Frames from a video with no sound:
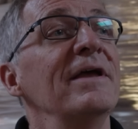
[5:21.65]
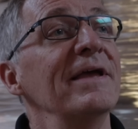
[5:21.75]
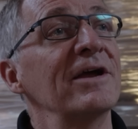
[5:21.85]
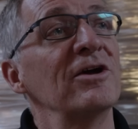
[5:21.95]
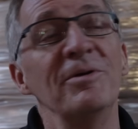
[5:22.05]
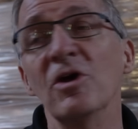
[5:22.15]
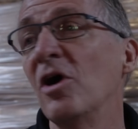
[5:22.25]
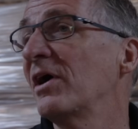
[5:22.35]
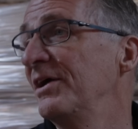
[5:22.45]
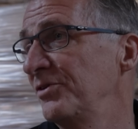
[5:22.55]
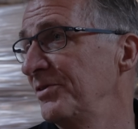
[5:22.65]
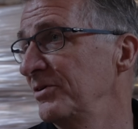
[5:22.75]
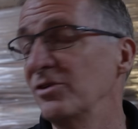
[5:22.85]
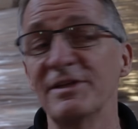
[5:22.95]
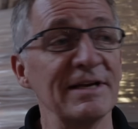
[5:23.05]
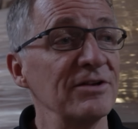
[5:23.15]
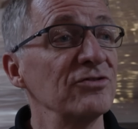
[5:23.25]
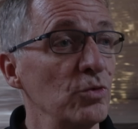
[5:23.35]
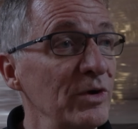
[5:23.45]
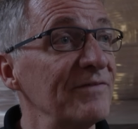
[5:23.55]
It could be all kinds of things like that.
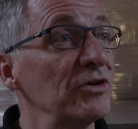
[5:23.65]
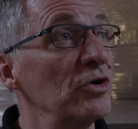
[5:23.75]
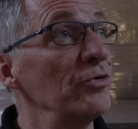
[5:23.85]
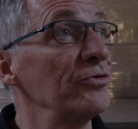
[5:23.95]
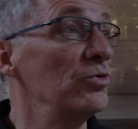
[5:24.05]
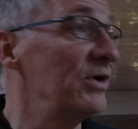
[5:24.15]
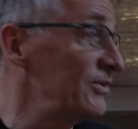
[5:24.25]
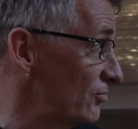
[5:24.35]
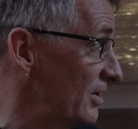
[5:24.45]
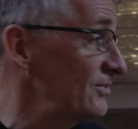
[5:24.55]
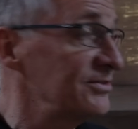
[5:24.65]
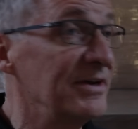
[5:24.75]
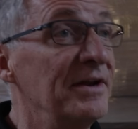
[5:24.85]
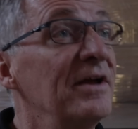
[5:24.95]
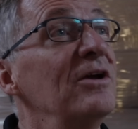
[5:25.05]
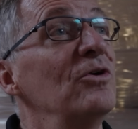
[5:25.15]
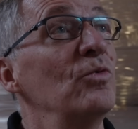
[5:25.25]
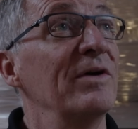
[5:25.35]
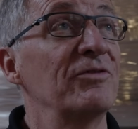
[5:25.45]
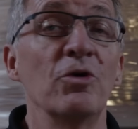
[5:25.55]
So we have to go through, as Greg said,
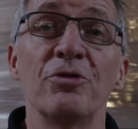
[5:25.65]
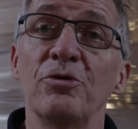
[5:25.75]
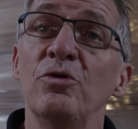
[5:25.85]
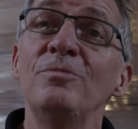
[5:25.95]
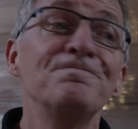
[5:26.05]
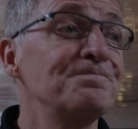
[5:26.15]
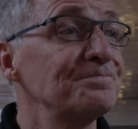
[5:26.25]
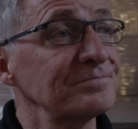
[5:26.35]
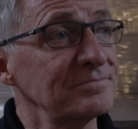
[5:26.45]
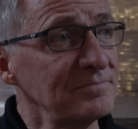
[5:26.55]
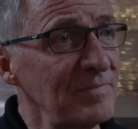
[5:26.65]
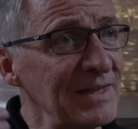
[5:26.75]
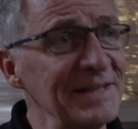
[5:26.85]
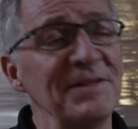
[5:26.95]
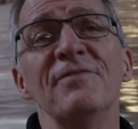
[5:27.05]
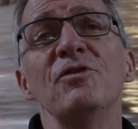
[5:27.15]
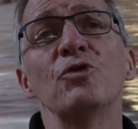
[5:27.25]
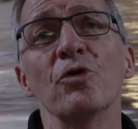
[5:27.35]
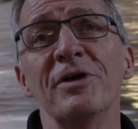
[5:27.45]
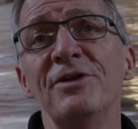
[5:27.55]
we have to go through, get the
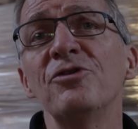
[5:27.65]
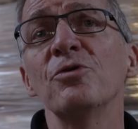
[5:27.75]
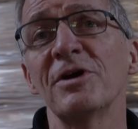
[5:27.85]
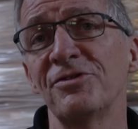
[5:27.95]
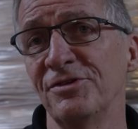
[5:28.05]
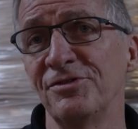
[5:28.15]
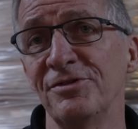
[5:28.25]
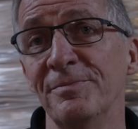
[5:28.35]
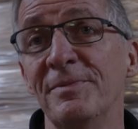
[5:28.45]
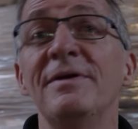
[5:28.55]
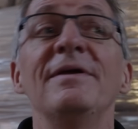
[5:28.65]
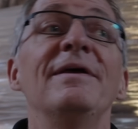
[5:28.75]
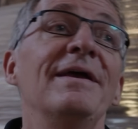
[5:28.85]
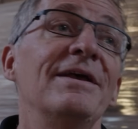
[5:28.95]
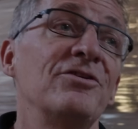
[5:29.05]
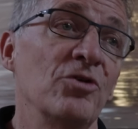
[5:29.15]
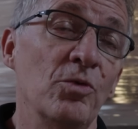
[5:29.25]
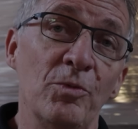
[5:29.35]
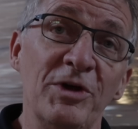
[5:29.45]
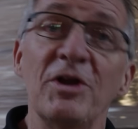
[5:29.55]
inventory into our system, so
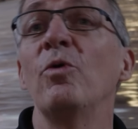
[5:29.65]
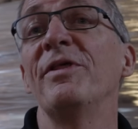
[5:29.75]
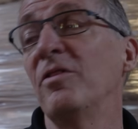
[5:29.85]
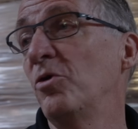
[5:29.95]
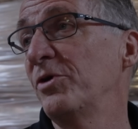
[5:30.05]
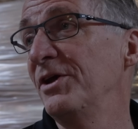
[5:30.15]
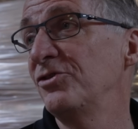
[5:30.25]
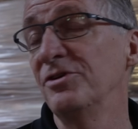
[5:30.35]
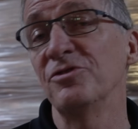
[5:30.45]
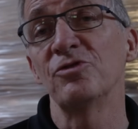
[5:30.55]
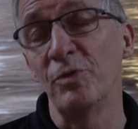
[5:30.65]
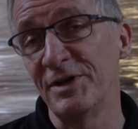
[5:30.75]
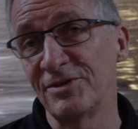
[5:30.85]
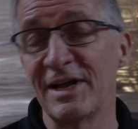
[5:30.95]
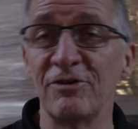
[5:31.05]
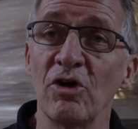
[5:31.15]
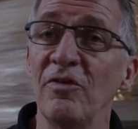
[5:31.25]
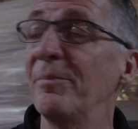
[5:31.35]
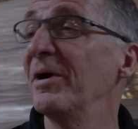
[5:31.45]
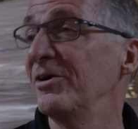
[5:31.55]
we know where the location is, so we can start drawing
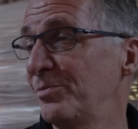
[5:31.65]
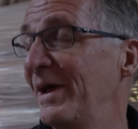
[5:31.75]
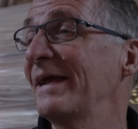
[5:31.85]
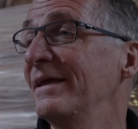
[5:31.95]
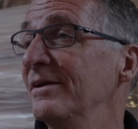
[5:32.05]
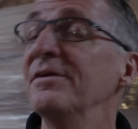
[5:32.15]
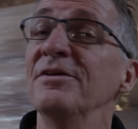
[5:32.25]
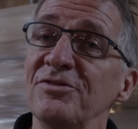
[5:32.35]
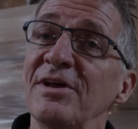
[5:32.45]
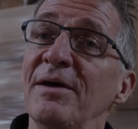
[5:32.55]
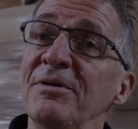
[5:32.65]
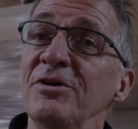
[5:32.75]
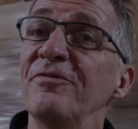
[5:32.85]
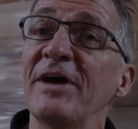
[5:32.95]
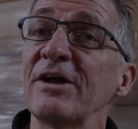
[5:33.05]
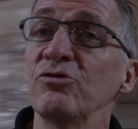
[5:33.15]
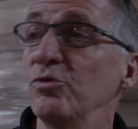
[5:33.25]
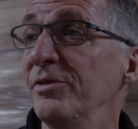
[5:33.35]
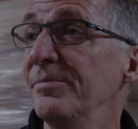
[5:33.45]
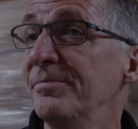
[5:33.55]
the parts back in and start manufacturing
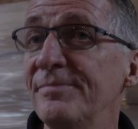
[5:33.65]
with them.